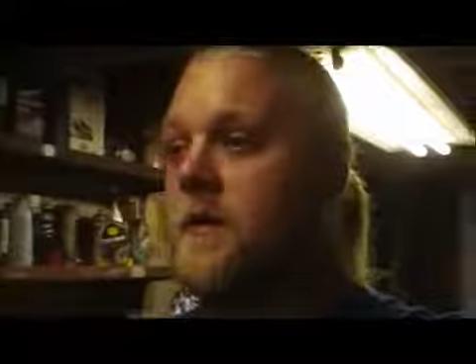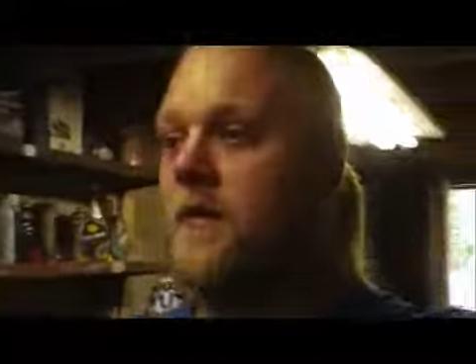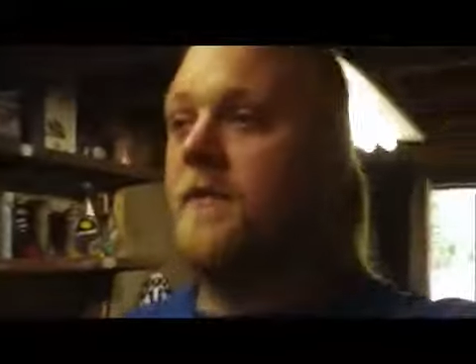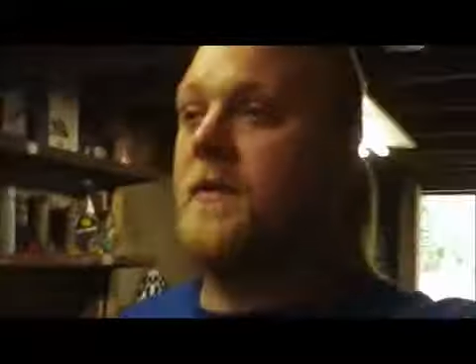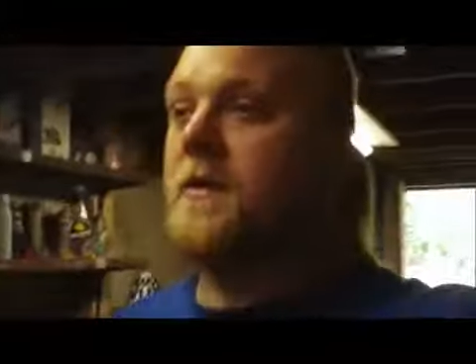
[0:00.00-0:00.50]
to
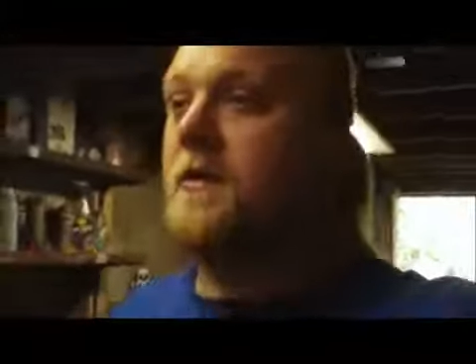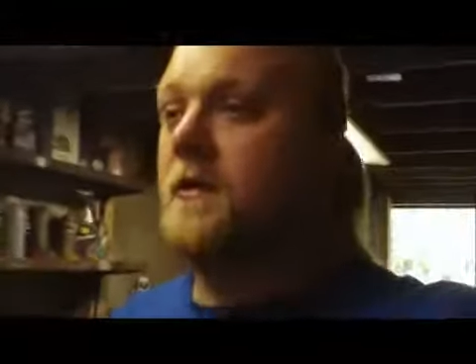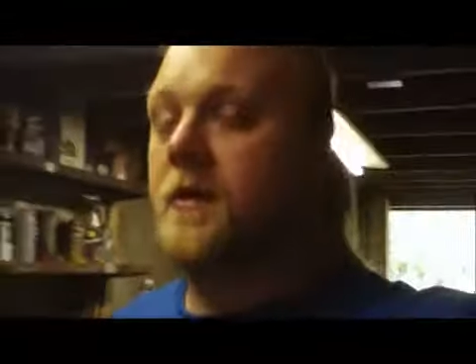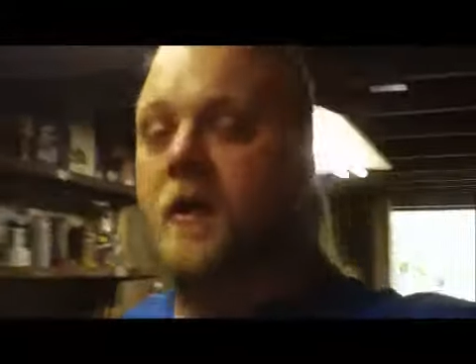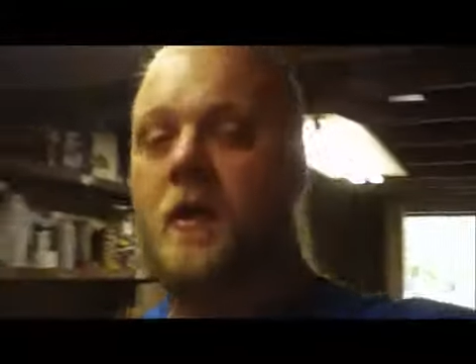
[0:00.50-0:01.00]
go
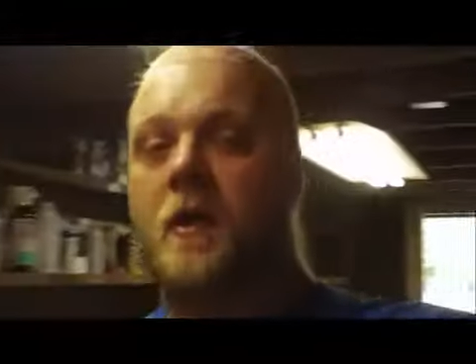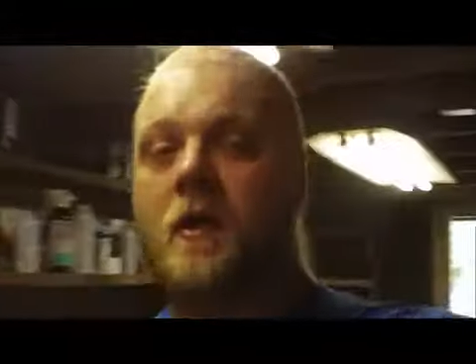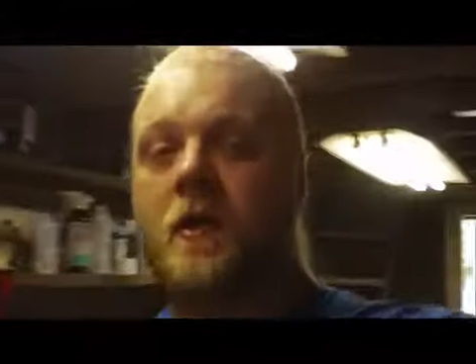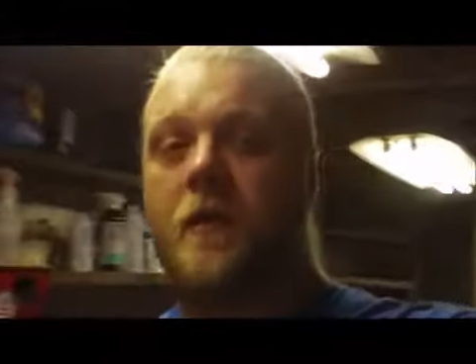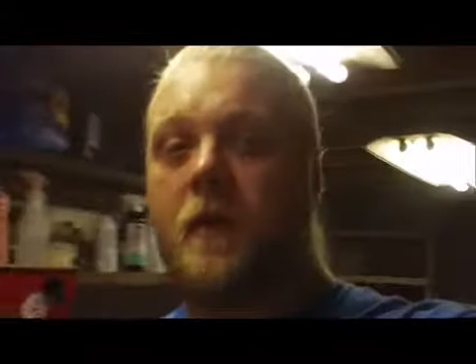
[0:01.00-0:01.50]
fishing.
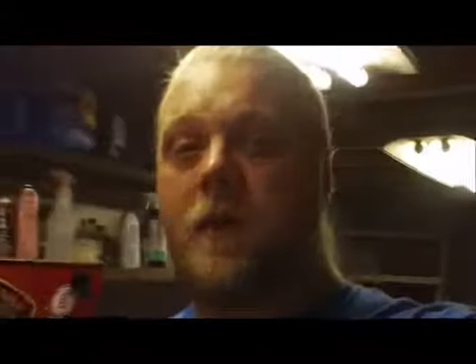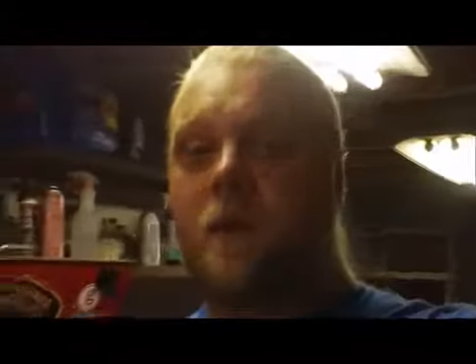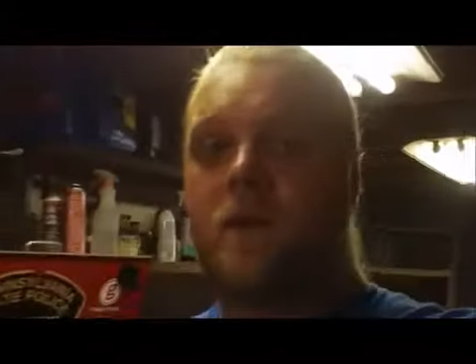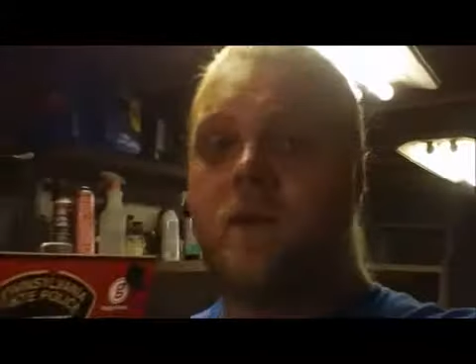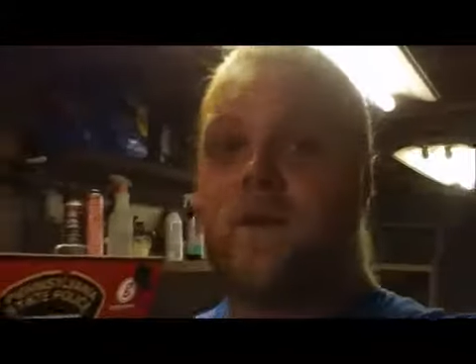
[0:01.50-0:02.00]
Going out in
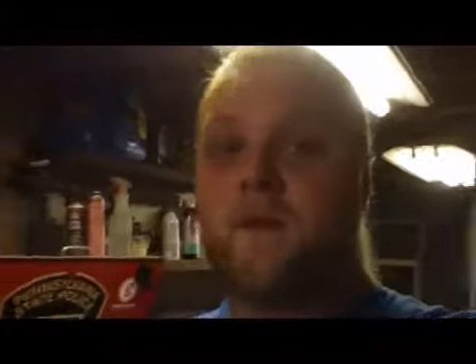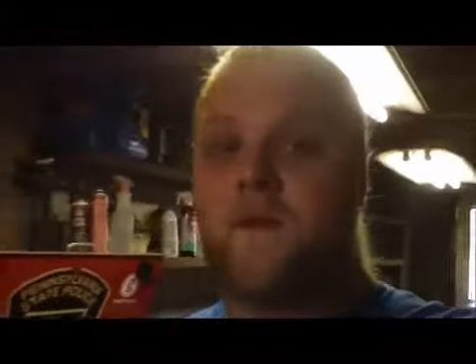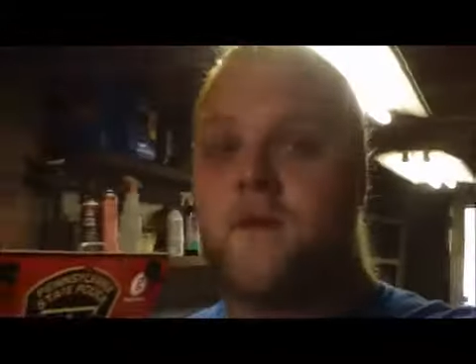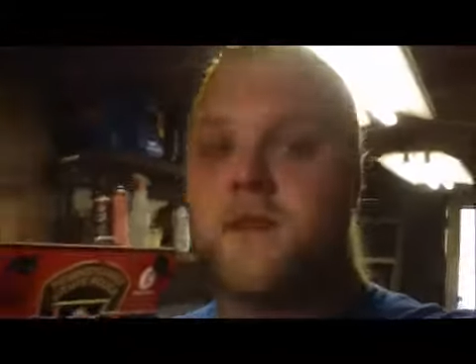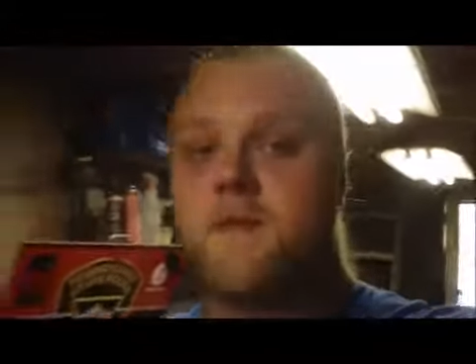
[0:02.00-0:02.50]
the river
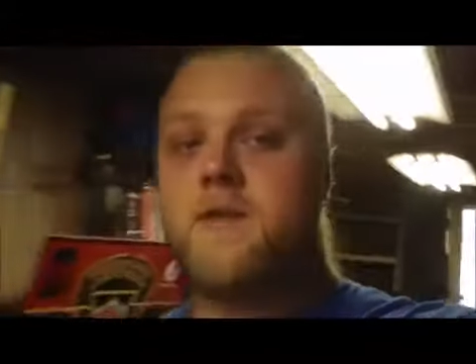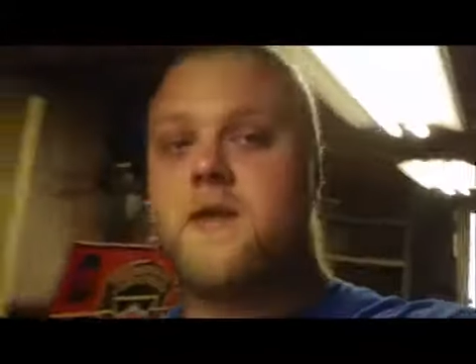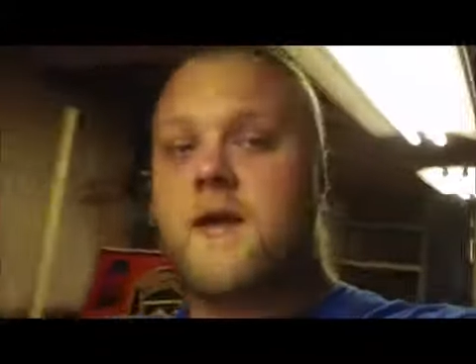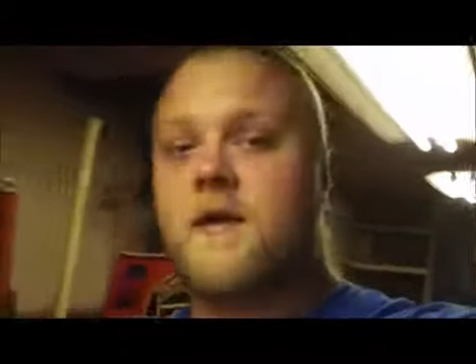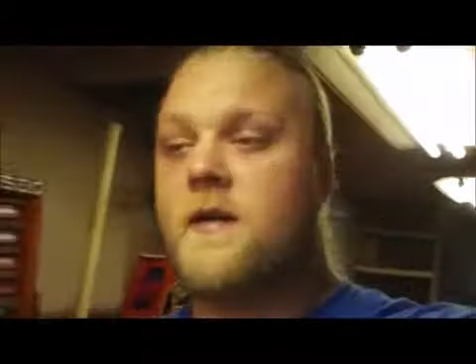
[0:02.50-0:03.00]
with some
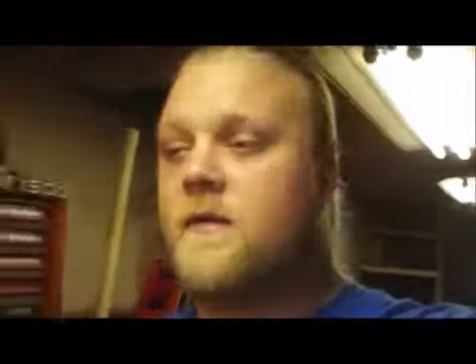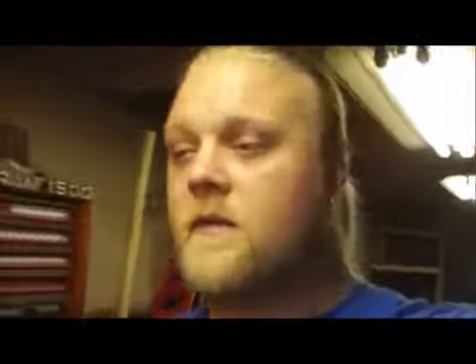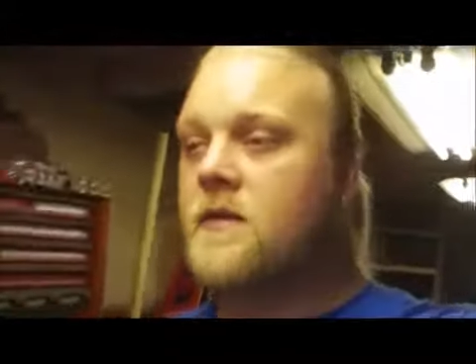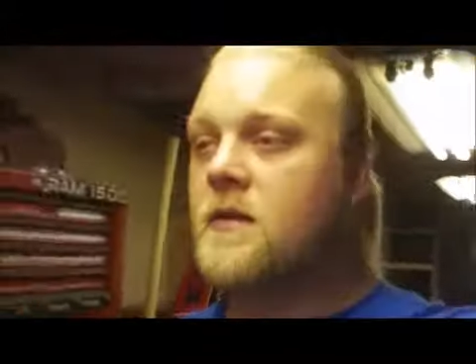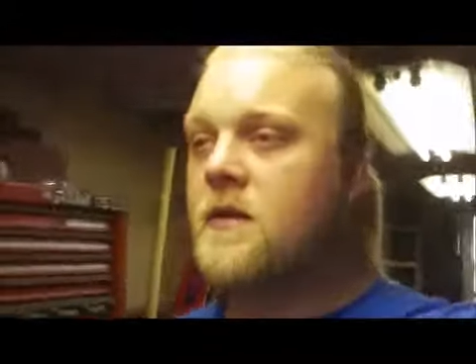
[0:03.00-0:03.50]
chicken livers.